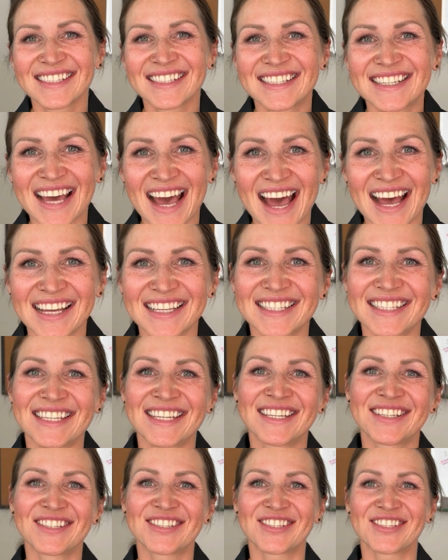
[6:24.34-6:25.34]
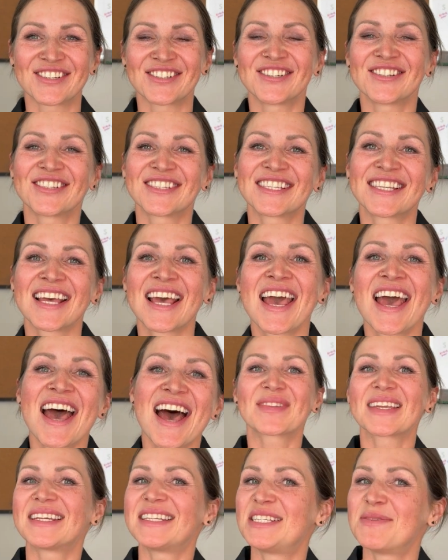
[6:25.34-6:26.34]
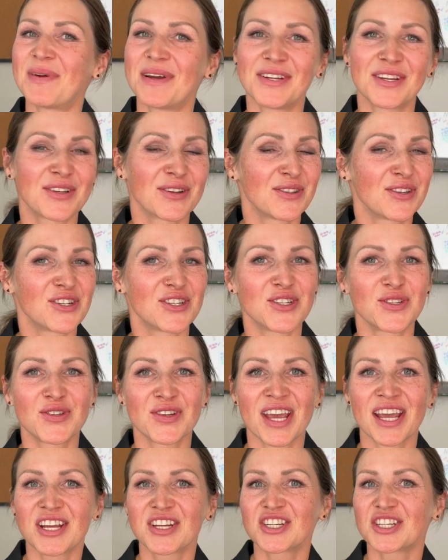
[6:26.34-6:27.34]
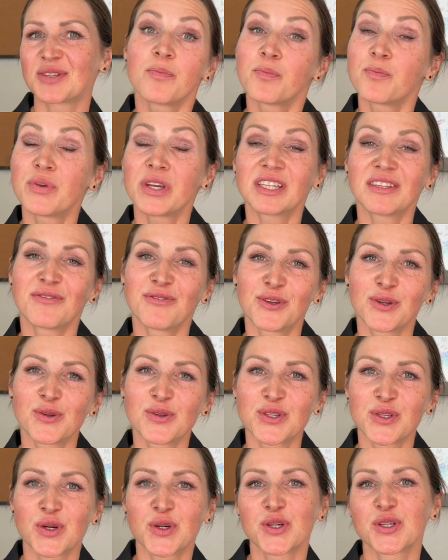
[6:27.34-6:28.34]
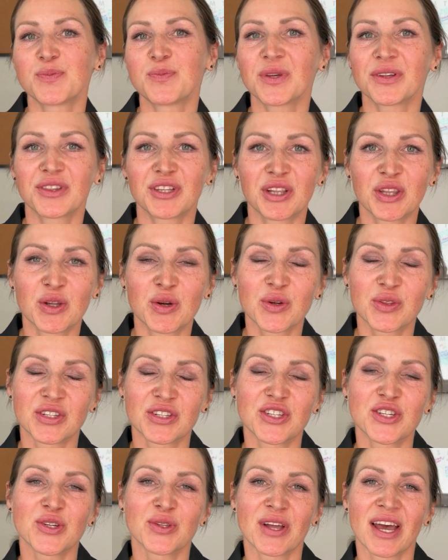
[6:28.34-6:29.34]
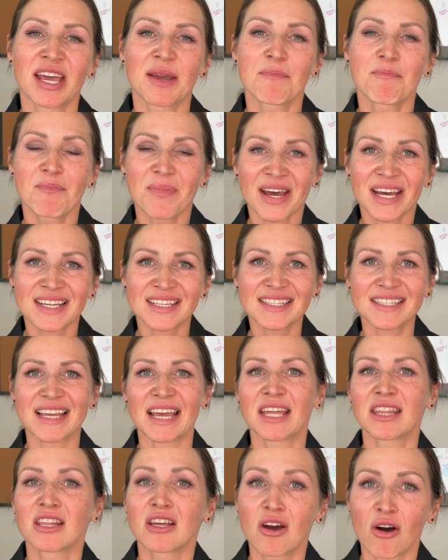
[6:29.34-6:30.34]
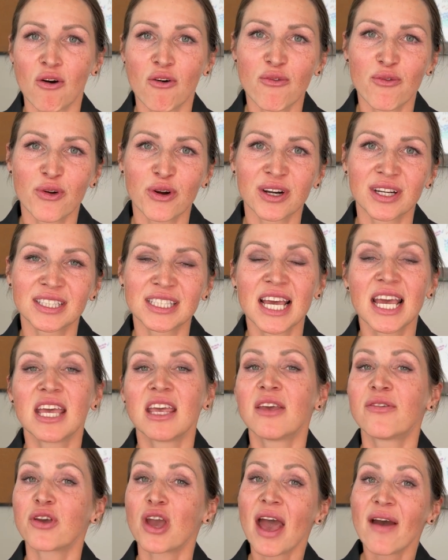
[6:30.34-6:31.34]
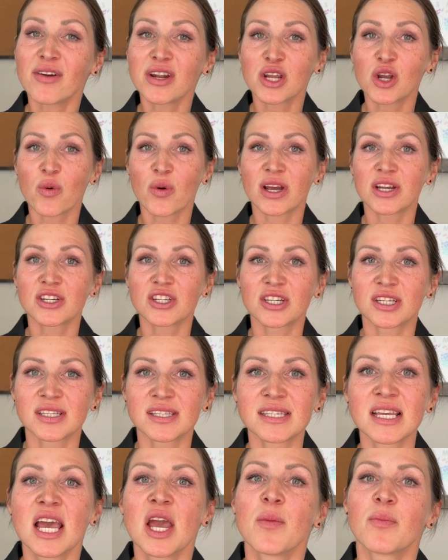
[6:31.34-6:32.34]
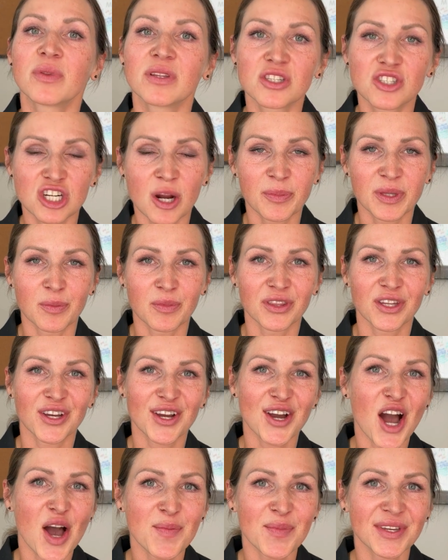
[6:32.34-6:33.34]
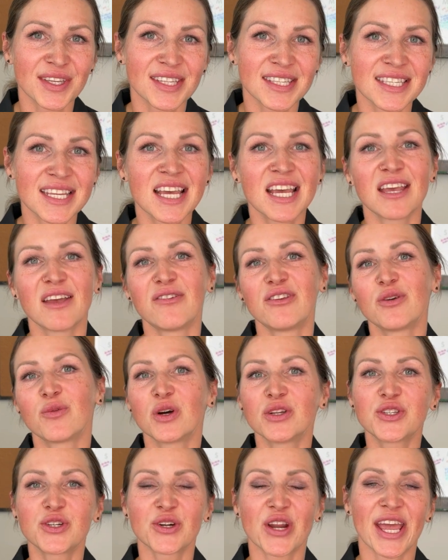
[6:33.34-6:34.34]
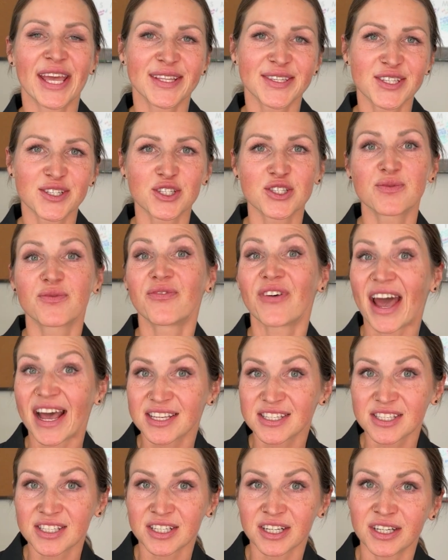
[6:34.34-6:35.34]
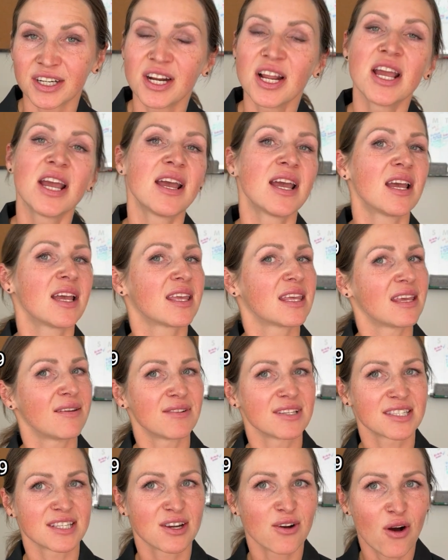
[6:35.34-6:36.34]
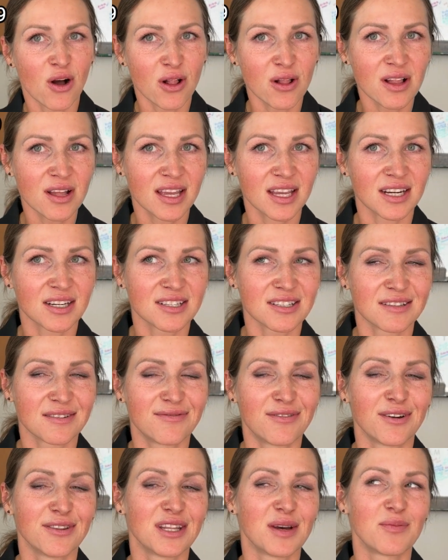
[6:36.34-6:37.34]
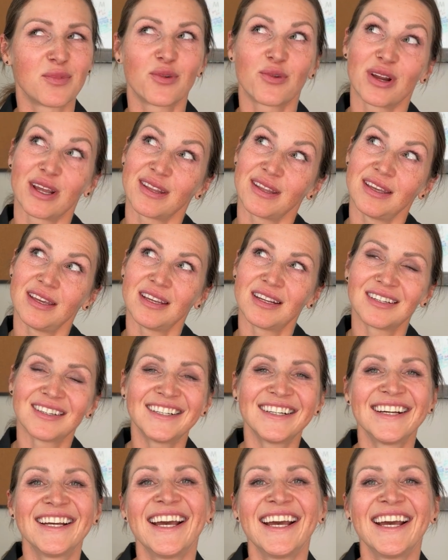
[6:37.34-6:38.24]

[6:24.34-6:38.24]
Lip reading: gas inserts. Depending on your situation, pick the fuel source, pick the look that you like best, and go for it. If you have any questions, please drop them in the comments. If you want your answers faster, give us a call. Here's the phone number right here.